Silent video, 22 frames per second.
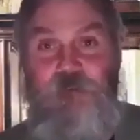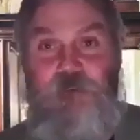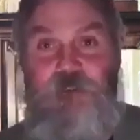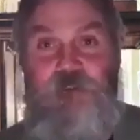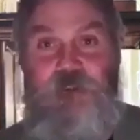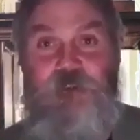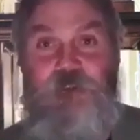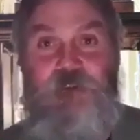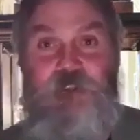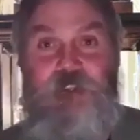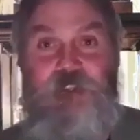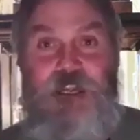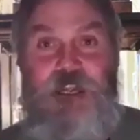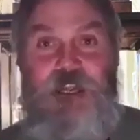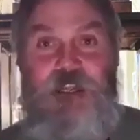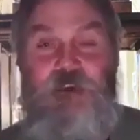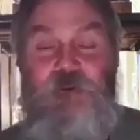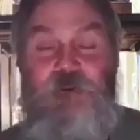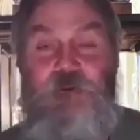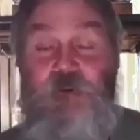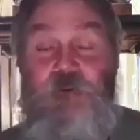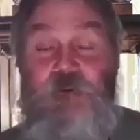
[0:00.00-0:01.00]
And never
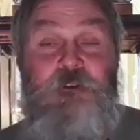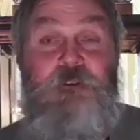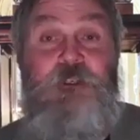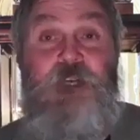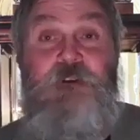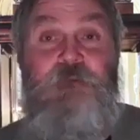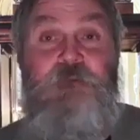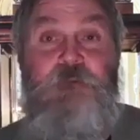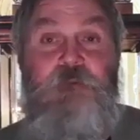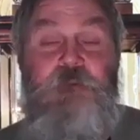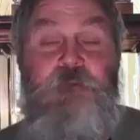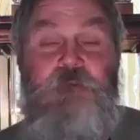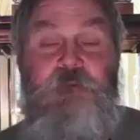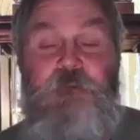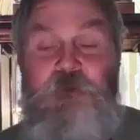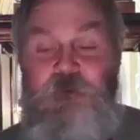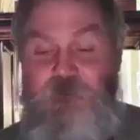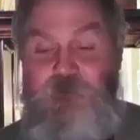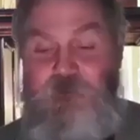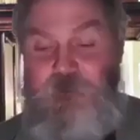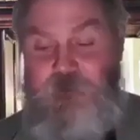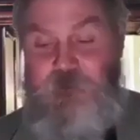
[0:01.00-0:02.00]
could now. Of course, I
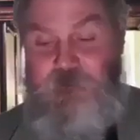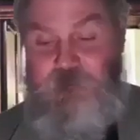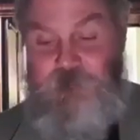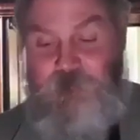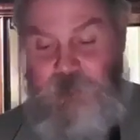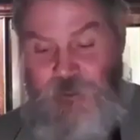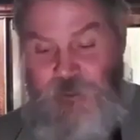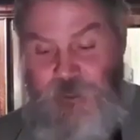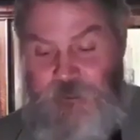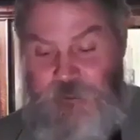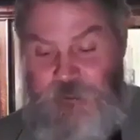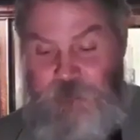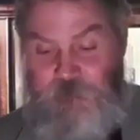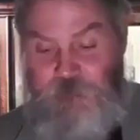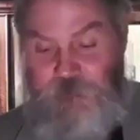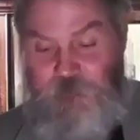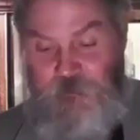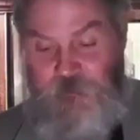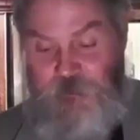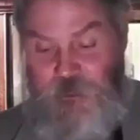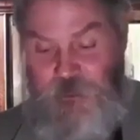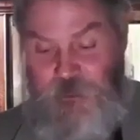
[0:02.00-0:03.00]
never would want to.
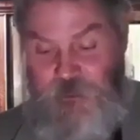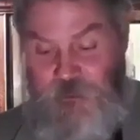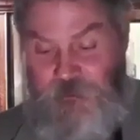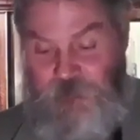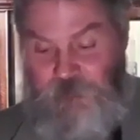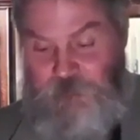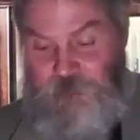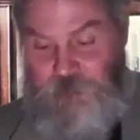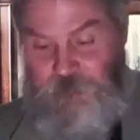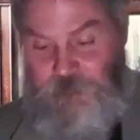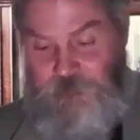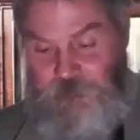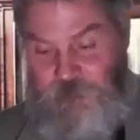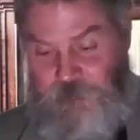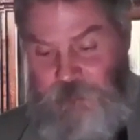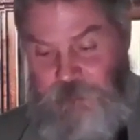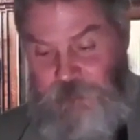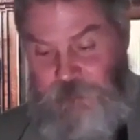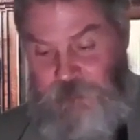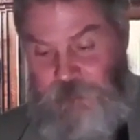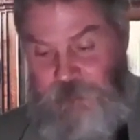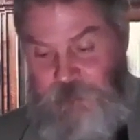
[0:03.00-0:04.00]
I live with
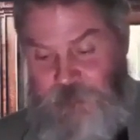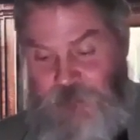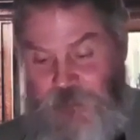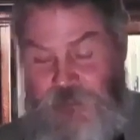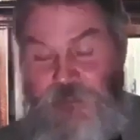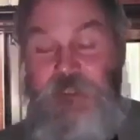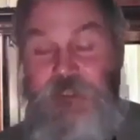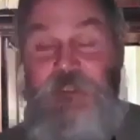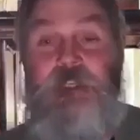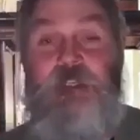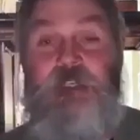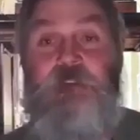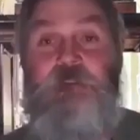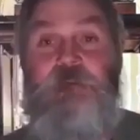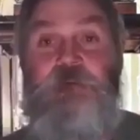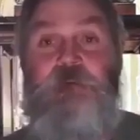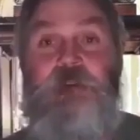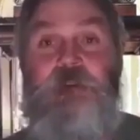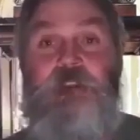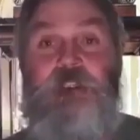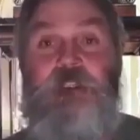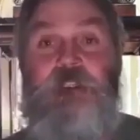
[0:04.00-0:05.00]
God.
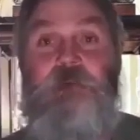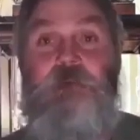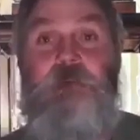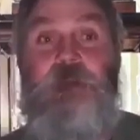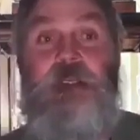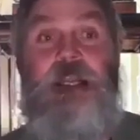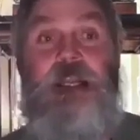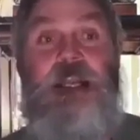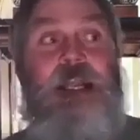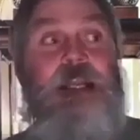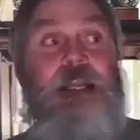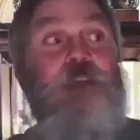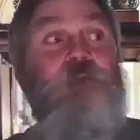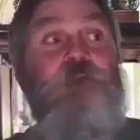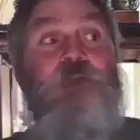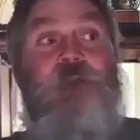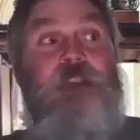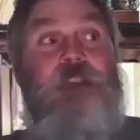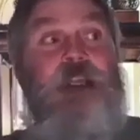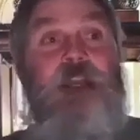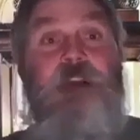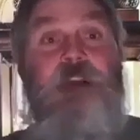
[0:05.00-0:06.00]
And He lives
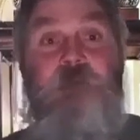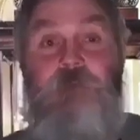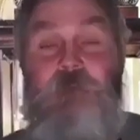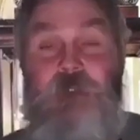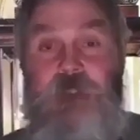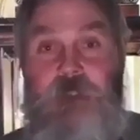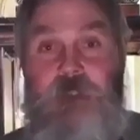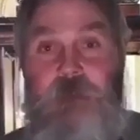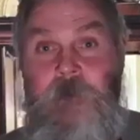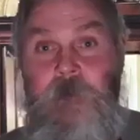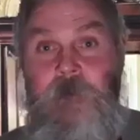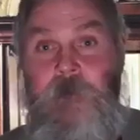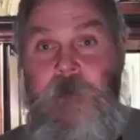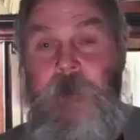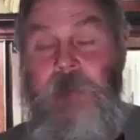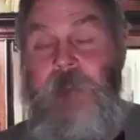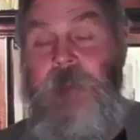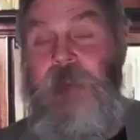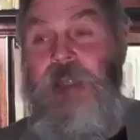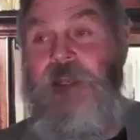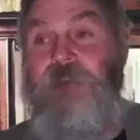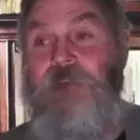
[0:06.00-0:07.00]
within me and without
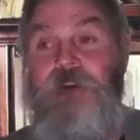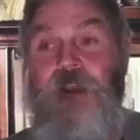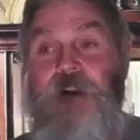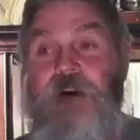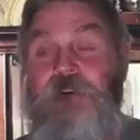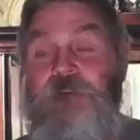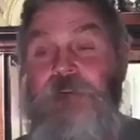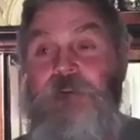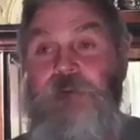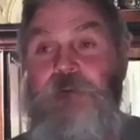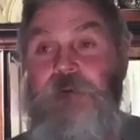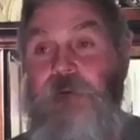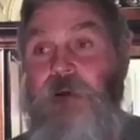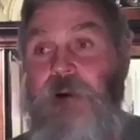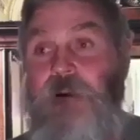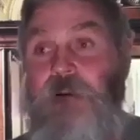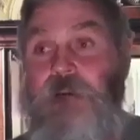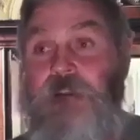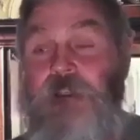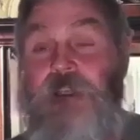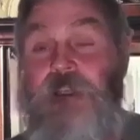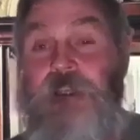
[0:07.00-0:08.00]
me. And I've
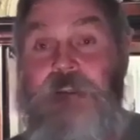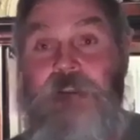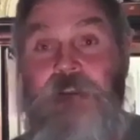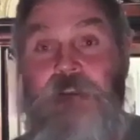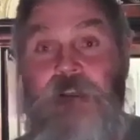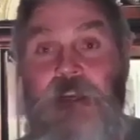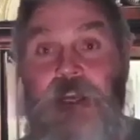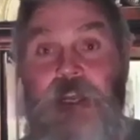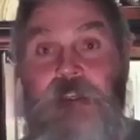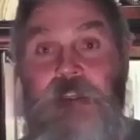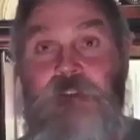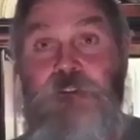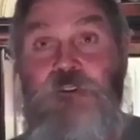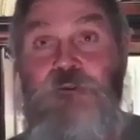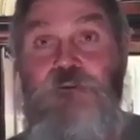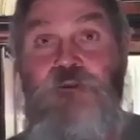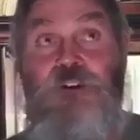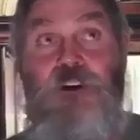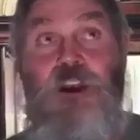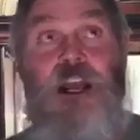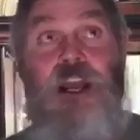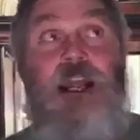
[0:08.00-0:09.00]
gone through all that.
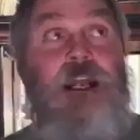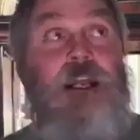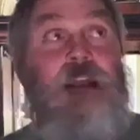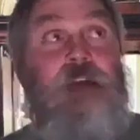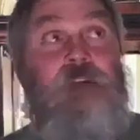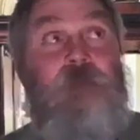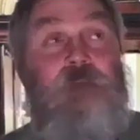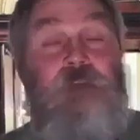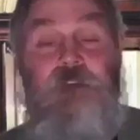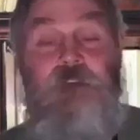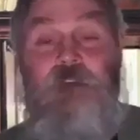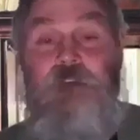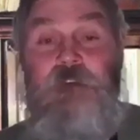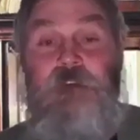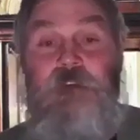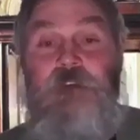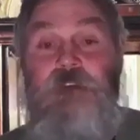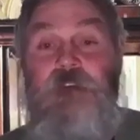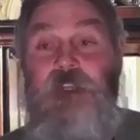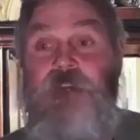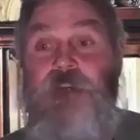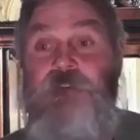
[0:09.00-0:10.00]
They're like two
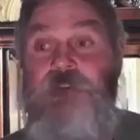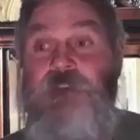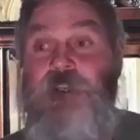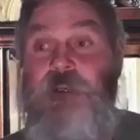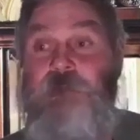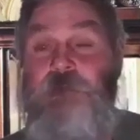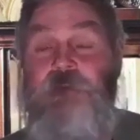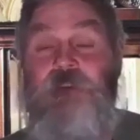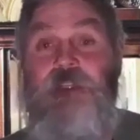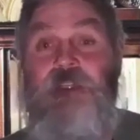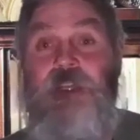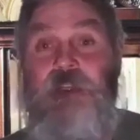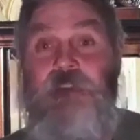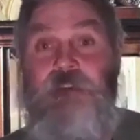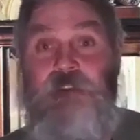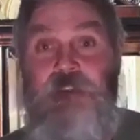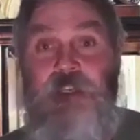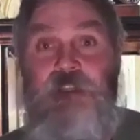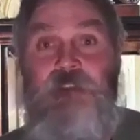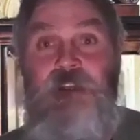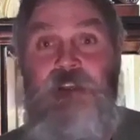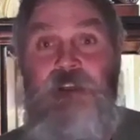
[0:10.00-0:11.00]
clouds that have
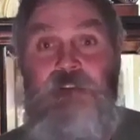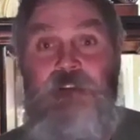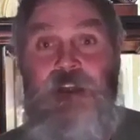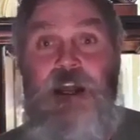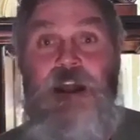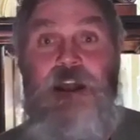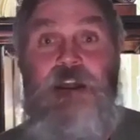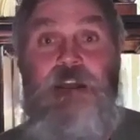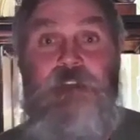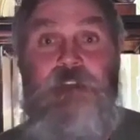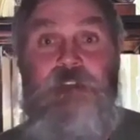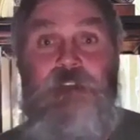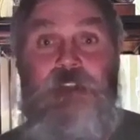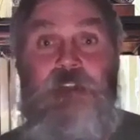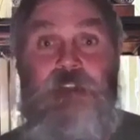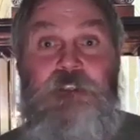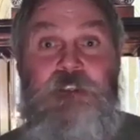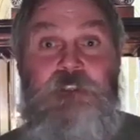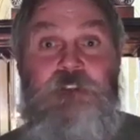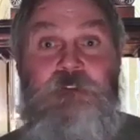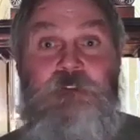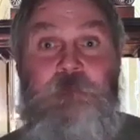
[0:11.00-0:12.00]
come together. That's how
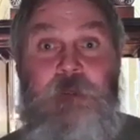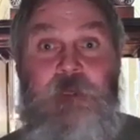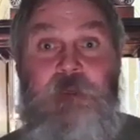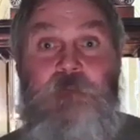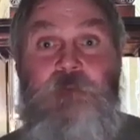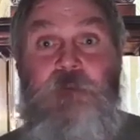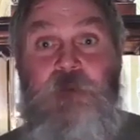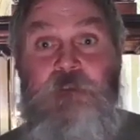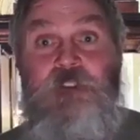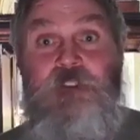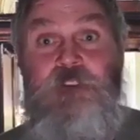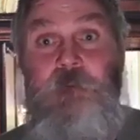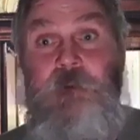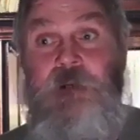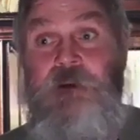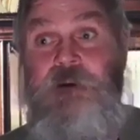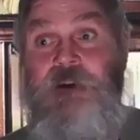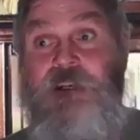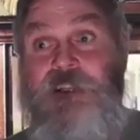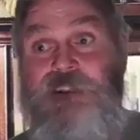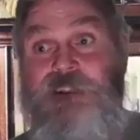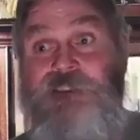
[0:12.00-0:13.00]
God is in his
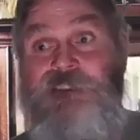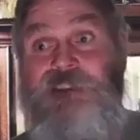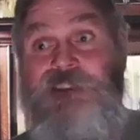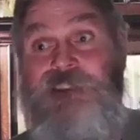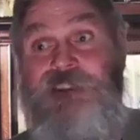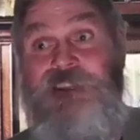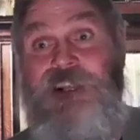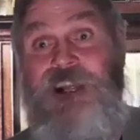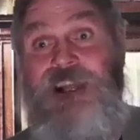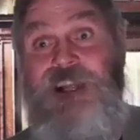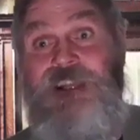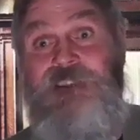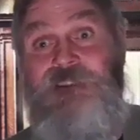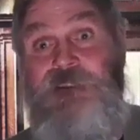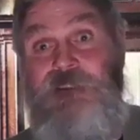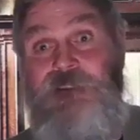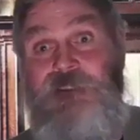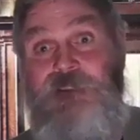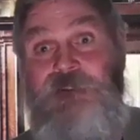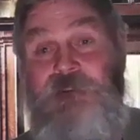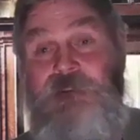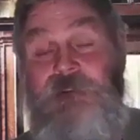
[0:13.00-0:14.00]
spirit. Well, his spirit is
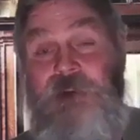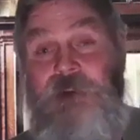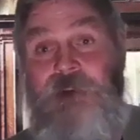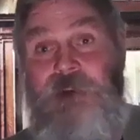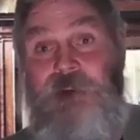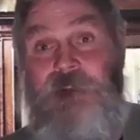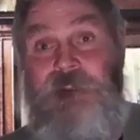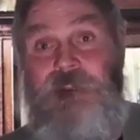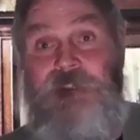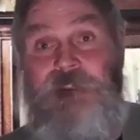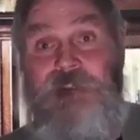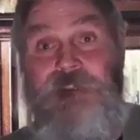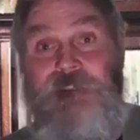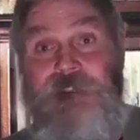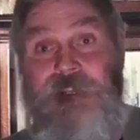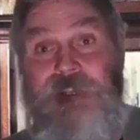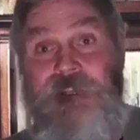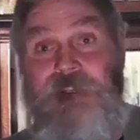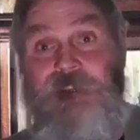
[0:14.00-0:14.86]
in God too.